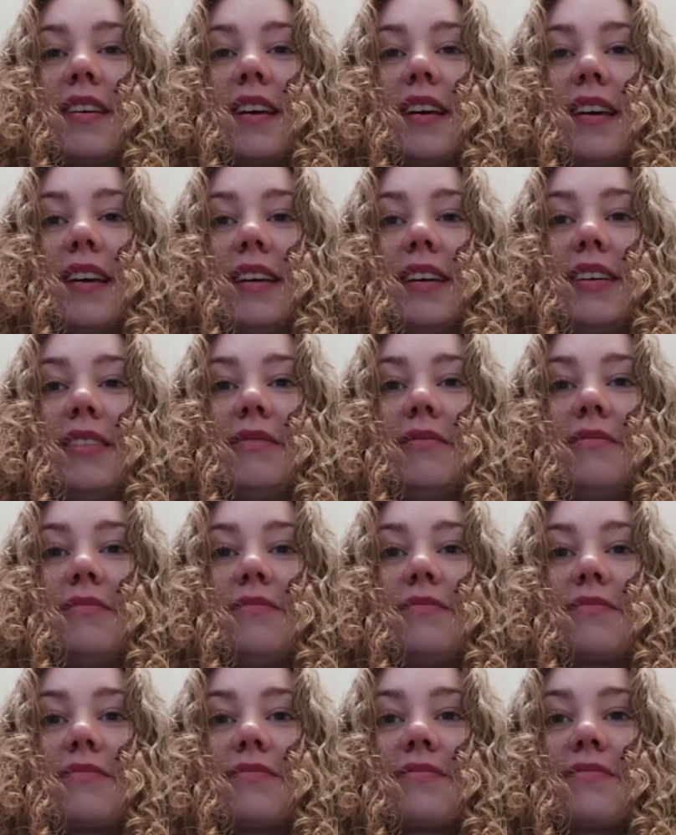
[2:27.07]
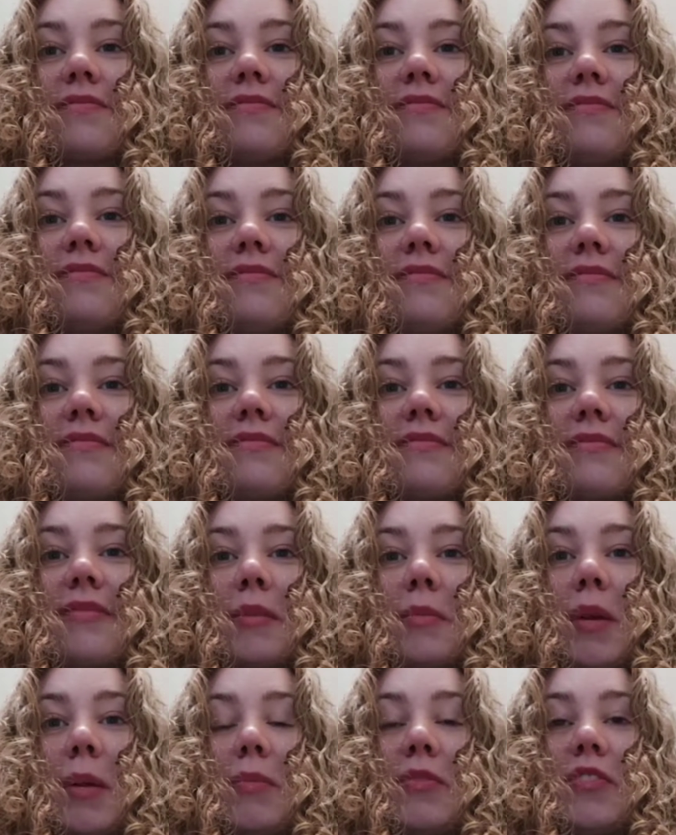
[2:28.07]
I'm
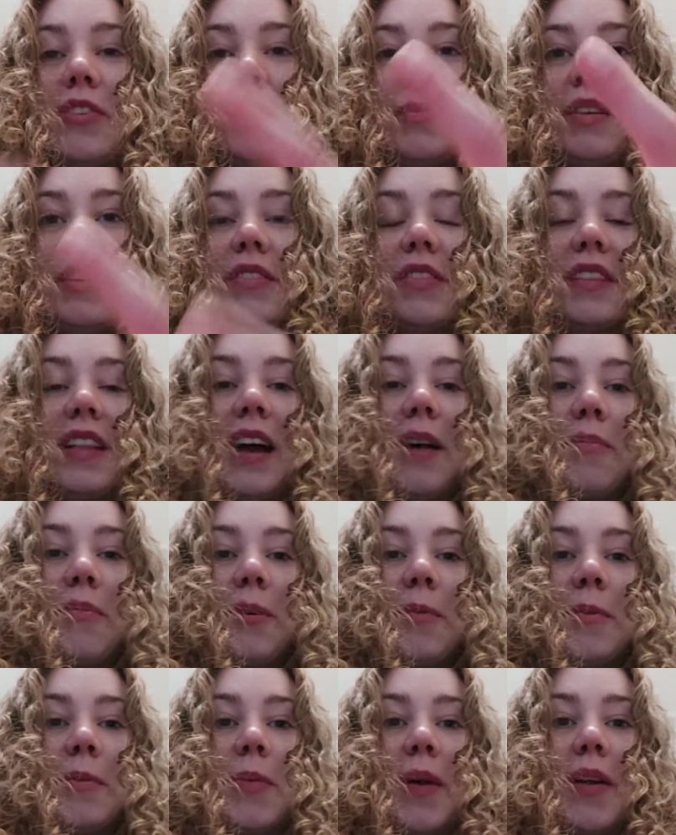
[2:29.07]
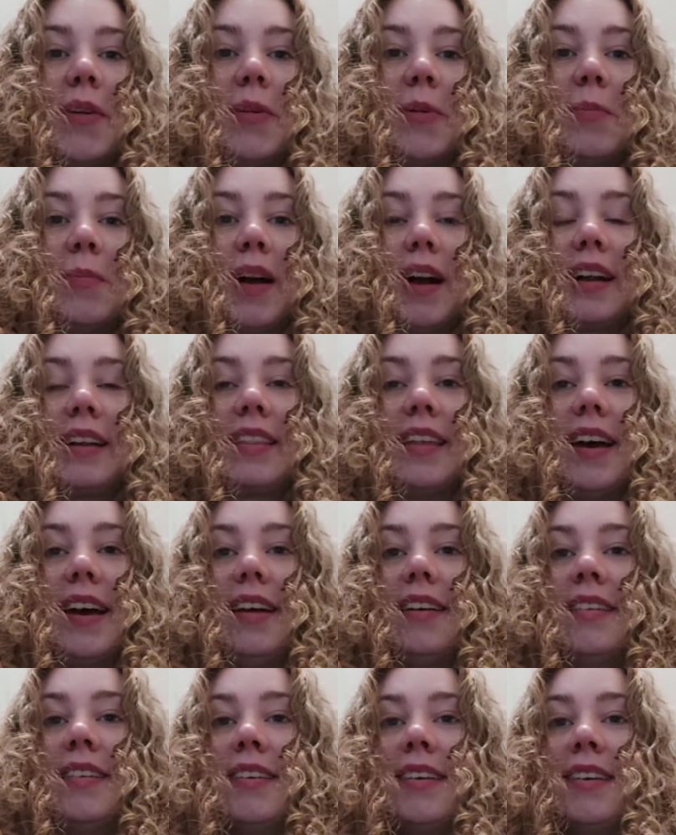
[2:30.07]
assuming even that probably went up back
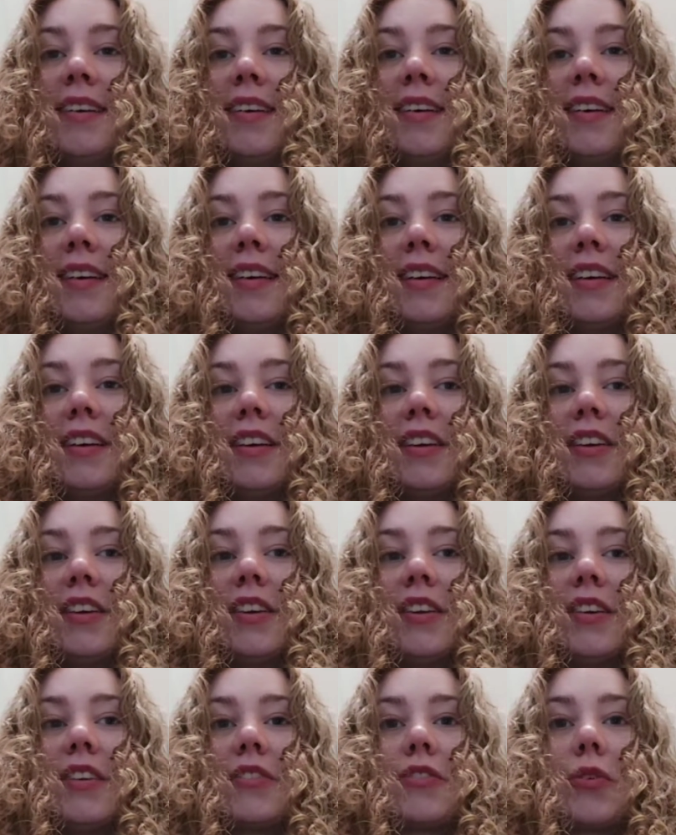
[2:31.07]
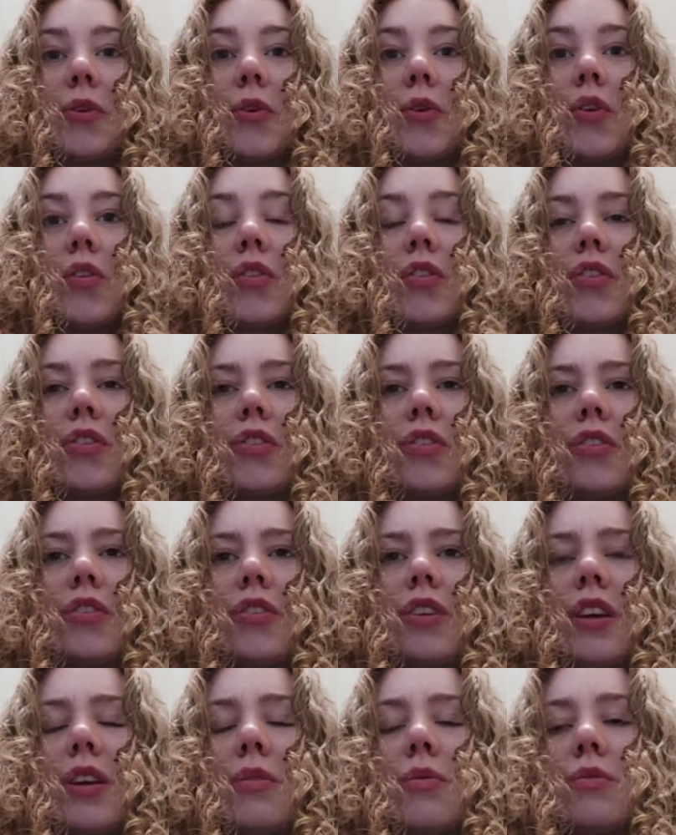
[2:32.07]
then. So
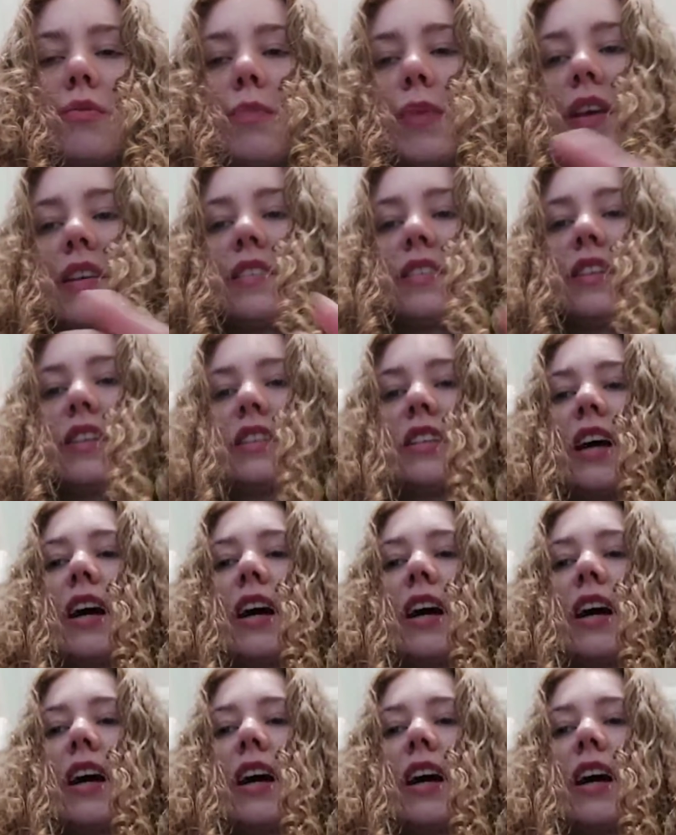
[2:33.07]
it was basically a